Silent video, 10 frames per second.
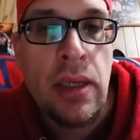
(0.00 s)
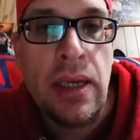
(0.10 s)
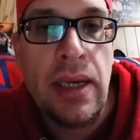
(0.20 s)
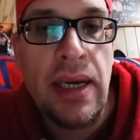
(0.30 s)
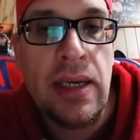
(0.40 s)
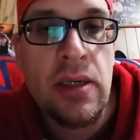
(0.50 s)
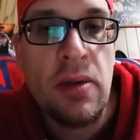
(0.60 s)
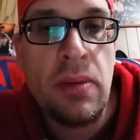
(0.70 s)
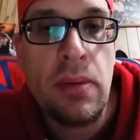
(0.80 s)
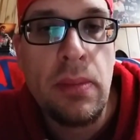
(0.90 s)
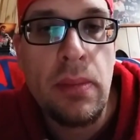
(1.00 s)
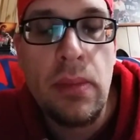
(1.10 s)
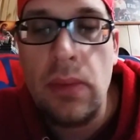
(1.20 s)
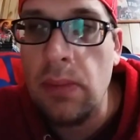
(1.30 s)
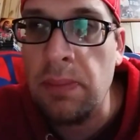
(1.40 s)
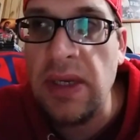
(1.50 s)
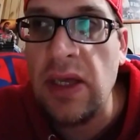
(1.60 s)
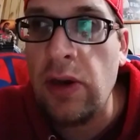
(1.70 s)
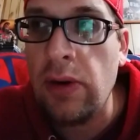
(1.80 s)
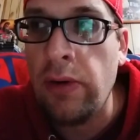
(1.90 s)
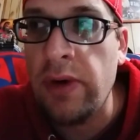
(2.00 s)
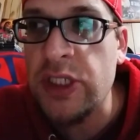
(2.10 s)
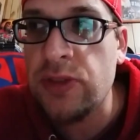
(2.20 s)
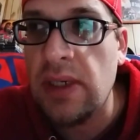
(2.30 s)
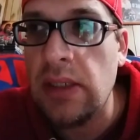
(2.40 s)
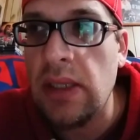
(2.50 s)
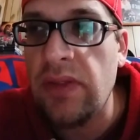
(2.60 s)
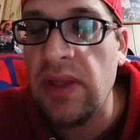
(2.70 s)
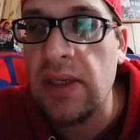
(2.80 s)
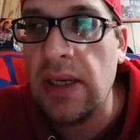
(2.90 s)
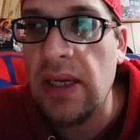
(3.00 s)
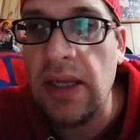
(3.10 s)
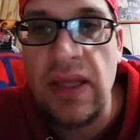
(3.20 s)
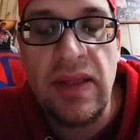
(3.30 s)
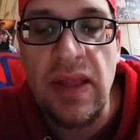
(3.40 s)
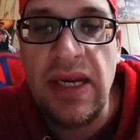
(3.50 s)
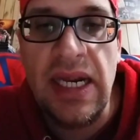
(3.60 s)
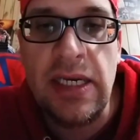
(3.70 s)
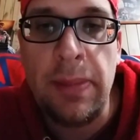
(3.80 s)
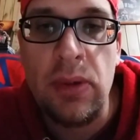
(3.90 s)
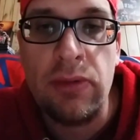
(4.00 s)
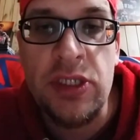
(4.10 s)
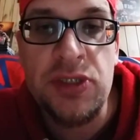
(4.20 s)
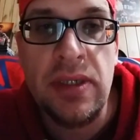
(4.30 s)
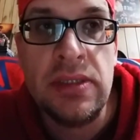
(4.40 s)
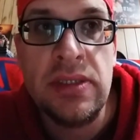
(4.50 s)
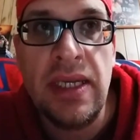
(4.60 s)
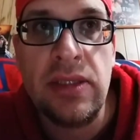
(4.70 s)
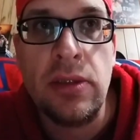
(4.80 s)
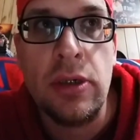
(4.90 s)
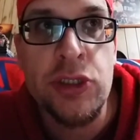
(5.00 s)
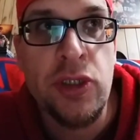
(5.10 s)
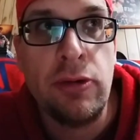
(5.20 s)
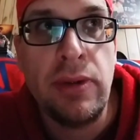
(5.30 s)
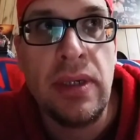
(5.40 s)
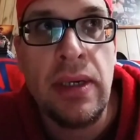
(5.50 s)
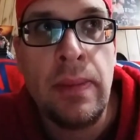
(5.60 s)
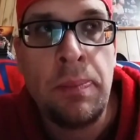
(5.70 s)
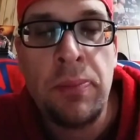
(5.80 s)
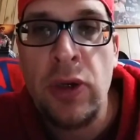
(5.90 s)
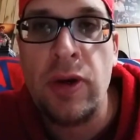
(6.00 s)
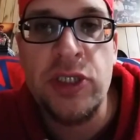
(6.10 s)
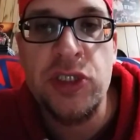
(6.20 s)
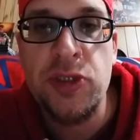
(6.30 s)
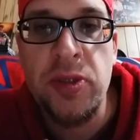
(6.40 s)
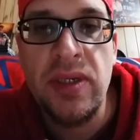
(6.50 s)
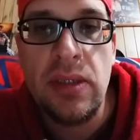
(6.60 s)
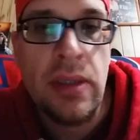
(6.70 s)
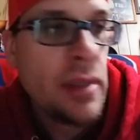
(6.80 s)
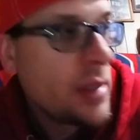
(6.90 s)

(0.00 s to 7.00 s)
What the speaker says: I could be at a restaurant. I think they got a couple of restaurants at the Yorkshire Arena across the street.